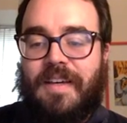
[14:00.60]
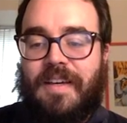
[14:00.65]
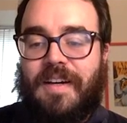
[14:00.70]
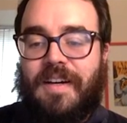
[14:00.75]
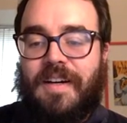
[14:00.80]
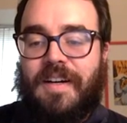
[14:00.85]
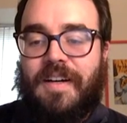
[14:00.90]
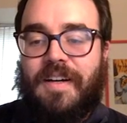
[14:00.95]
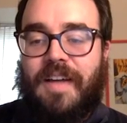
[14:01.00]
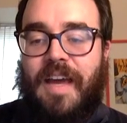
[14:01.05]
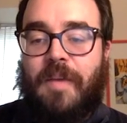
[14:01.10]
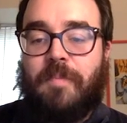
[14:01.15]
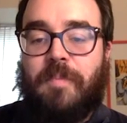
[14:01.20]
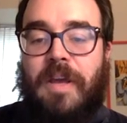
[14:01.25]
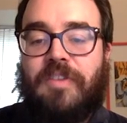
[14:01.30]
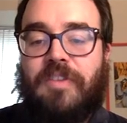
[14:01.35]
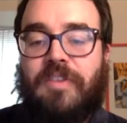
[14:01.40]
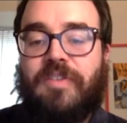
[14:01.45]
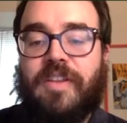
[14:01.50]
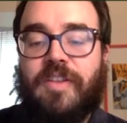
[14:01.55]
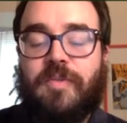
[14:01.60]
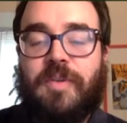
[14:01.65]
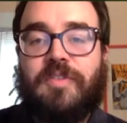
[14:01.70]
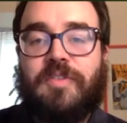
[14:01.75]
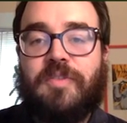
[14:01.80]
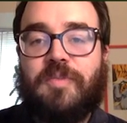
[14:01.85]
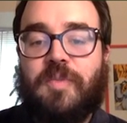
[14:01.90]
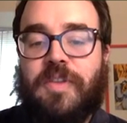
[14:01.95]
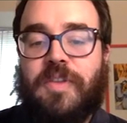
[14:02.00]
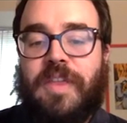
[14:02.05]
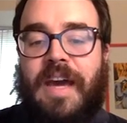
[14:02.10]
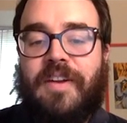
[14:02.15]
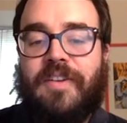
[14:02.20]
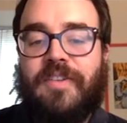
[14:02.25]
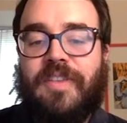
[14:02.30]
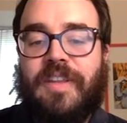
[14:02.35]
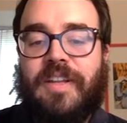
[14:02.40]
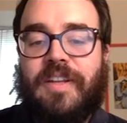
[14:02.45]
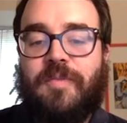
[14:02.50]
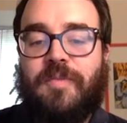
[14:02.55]
Uh, and basically, the reason for that
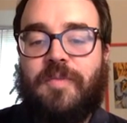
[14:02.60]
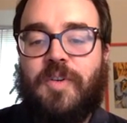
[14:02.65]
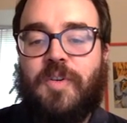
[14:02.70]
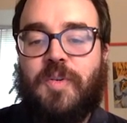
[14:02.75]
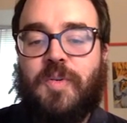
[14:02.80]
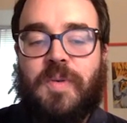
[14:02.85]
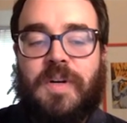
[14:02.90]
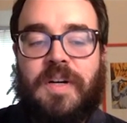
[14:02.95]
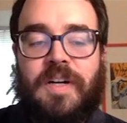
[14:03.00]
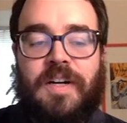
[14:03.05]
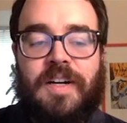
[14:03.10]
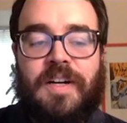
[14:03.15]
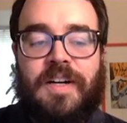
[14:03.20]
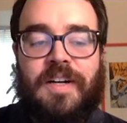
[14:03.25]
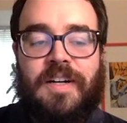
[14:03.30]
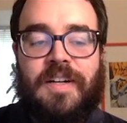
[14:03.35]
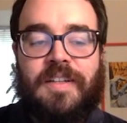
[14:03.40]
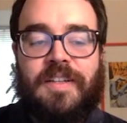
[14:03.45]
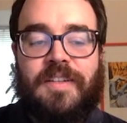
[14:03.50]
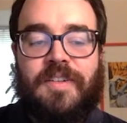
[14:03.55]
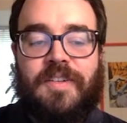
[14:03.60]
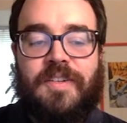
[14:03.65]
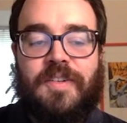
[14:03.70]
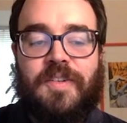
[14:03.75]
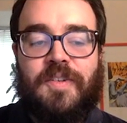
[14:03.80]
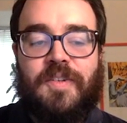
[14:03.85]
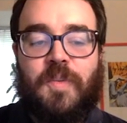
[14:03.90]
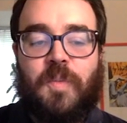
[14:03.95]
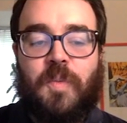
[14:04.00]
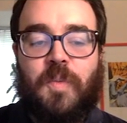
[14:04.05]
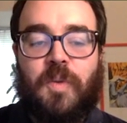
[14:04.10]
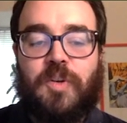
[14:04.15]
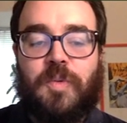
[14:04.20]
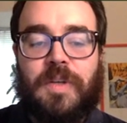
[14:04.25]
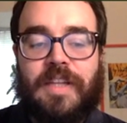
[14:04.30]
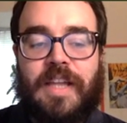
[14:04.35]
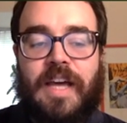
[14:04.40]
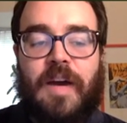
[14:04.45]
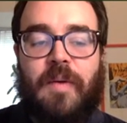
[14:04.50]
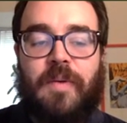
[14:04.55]
is that if you uh, were
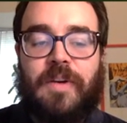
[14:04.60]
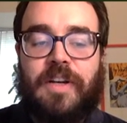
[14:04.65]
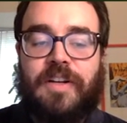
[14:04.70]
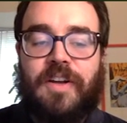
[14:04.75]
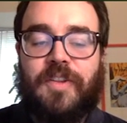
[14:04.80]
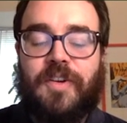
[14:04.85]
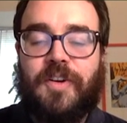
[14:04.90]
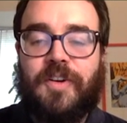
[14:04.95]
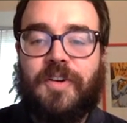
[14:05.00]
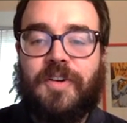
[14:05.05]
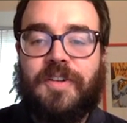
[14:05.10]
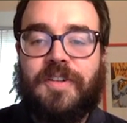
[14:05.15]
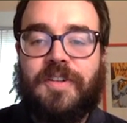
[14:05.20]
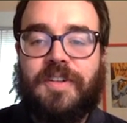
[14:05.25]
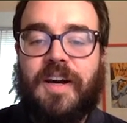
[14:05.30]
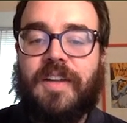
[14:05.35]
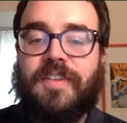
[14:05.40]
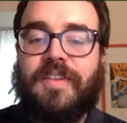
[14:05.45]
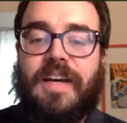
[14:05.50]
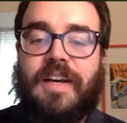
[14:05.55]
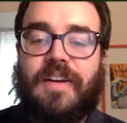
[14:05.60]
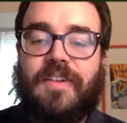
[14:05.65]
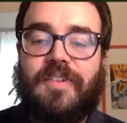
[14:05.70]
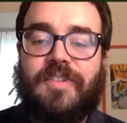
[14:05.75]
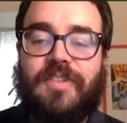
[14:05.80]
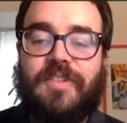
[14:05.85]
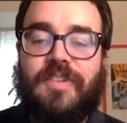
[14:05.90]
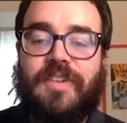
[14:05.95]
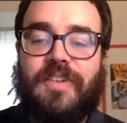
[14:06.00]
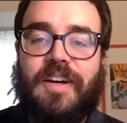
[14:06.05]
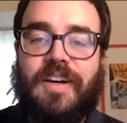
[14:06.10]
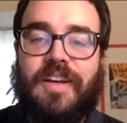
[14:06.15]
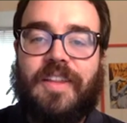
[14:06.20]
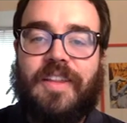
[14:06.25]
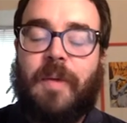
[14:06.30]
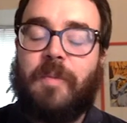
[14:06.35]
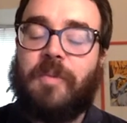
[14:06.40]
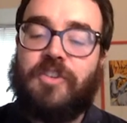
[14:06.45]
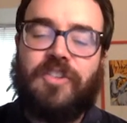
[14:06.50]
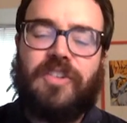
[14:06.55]
to allow it in other contexts, uh,
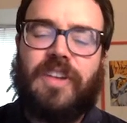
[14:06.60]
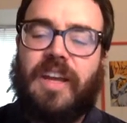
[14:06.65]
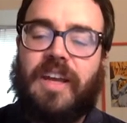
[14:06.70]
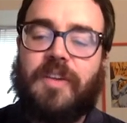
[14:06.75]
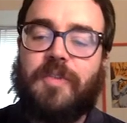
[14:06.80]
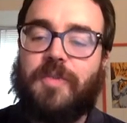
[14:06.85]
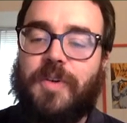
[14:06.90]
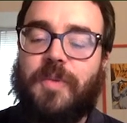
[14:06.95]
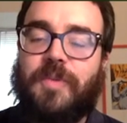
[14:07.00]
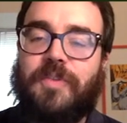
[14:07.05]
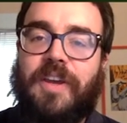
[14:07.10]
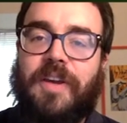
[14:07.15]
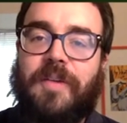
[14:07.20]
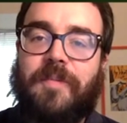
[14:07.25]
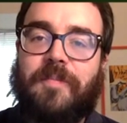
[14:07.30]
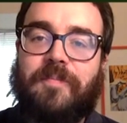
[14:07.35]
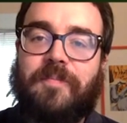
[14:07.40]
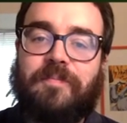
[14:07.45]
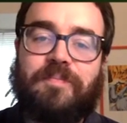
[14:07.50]
that would just get confusing.